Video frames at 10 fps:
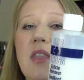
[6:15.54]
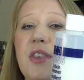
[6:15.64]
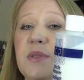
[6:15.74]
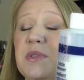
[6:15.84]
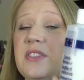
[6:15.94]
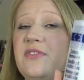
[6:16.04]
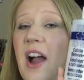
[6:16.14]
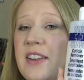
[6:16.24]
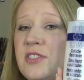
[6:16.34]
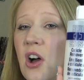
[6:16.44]
This was
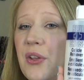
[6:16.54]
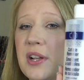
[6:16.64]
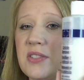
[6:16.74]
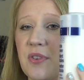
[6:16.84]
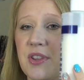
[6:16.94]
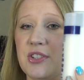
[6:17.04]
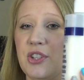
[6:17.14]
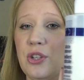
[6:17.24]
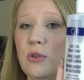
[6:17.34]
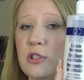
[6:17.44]
$5 for this
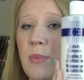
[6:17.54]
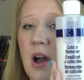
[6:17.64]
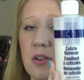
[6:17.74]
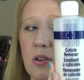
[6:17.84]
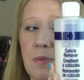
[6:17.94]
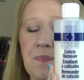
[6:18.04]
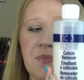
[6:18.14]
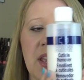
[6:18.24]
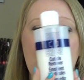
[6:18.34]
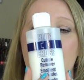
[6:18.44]
huge bottle,
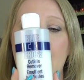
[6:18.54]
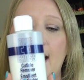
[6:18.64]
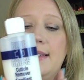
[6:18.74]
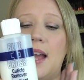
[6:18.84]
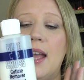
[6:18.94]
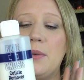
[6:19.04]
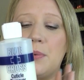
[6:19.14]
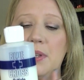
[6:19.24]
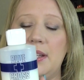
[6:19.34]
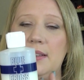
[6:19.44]
and I
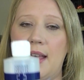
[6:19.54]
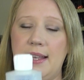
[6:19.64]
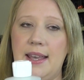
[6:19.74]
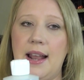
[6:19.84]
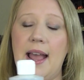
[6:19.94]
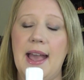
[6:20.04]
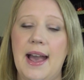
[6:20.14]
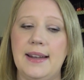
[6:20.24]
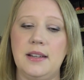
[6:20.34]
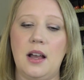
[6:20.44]
really like it. I
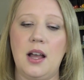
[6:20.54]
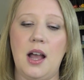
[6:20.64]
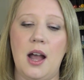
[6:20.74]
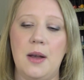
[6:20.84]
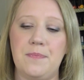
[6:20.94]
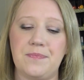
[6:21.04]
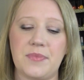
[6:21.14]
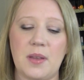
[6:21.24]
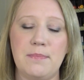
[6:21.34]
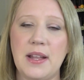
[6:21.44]
had
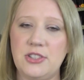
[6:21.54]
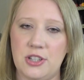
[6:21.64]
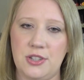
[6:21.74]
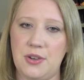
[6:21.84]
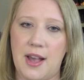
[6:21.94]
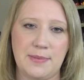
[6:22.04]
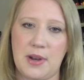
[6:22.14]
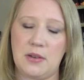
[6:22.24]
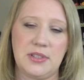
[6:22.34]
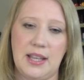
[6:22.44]
mentioned to you guys, but
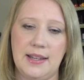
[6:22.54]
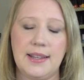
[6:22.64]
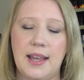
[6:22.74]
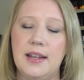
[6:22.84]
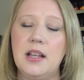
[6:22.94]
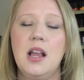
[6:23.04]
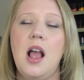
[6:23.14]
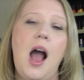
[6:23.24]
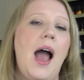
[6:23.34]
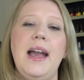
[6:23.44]
I'll say it again.
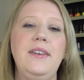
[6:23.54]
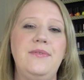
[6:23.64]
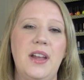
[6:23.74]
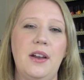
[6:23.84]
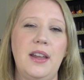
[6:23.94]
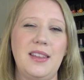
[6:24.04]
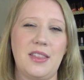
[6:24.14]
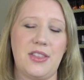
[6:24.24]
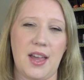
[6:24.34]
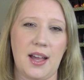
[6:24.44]
I have very
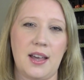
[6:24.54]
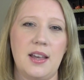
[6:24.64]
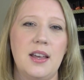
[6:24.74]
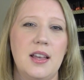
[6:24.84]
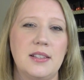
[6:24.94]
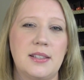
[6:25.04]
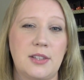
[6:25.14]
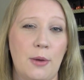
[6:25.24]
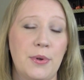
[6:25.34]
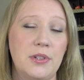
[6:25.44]
thick,
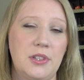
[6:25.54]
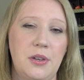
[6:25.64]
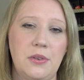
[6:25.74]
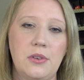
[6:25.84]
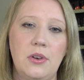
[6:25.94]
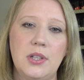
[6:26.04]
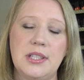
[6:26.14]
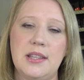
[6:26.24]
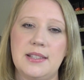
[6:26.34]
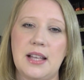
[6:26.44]
stubborn
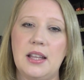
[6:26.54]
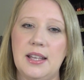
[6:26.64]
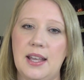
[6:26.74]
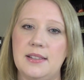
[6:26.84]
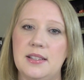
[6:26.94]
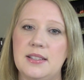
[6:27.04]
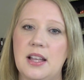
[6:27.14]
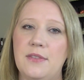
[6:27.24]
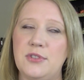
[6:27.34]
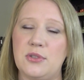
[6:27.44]
cuticles, and the Sally Hansen
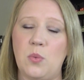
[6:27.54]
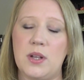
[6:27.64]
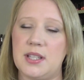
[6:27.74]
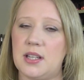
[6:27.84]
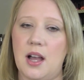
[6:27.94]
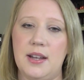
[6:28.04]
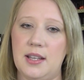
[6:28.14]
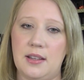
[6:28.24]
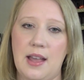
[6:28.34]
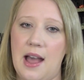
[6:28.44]
stuff just wasn't
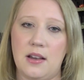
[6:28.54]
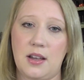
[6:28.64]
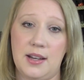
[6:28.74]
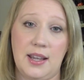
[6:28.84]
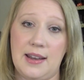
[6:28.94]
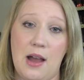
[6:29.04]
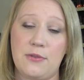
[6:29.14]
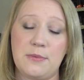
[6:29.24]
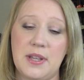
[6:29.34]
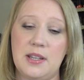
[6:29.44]
cutting it out
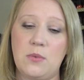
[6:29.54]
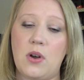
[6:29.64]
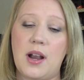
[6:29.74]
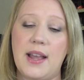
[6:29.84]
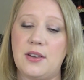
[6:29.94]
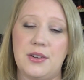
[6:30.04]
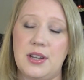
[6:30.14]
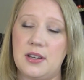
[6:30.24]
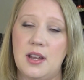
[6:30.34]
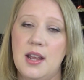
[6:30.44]
for me anymore. I
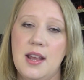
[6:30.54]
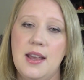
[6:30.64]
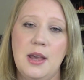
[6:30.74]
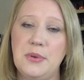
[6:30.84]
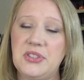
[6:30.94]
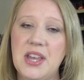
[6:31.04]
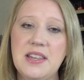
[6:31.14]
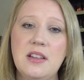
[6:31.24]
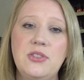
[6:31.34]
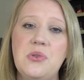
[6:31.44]
couldn't. It was
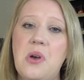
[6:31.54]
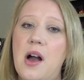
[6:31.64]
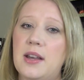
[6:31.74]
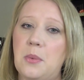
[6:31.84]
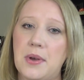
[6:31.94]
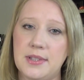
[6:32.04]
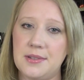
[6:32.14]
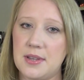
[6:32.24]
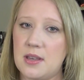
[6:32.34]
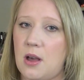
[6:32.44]
taking too long. It wasn't
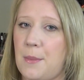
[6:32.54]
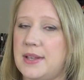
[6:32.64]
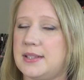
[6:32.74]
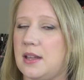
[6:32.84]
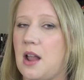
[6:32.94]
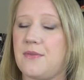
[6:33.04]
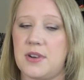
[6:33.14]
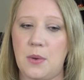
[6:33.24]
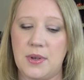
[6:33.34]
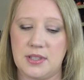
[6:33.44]
taking all my skin off, and
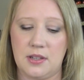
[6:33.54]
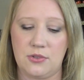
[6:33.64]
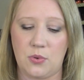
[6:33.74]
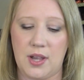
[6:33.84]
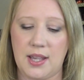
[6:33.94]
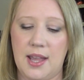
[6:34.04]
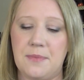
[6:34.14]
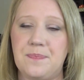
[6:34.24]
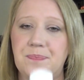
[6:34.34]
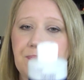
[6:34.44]
I wasn't enjoying
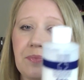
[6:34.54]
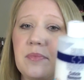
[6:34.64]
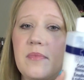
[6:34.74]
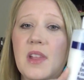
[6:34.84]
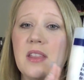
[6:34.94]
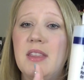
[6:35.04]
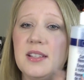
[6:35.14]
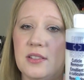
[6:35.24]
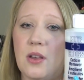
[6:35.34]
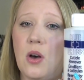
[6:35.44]
it.
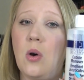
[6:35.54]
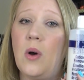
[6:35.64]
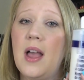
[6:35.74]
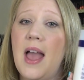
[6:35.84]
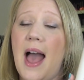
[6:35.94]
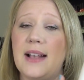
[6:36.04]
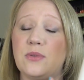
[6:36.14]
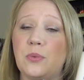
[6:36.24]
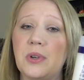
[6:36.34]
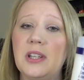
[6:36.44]
This, though, has
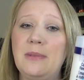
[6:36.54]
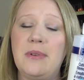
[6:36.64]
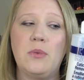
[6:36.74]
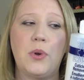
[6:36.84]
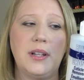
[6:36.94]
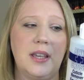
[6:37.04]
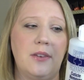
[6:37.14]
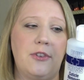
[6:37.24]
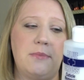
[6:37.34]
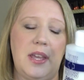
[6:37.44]
really been working
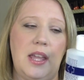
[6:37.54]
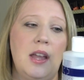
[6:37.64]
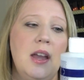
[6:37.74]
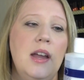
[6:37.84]
for me.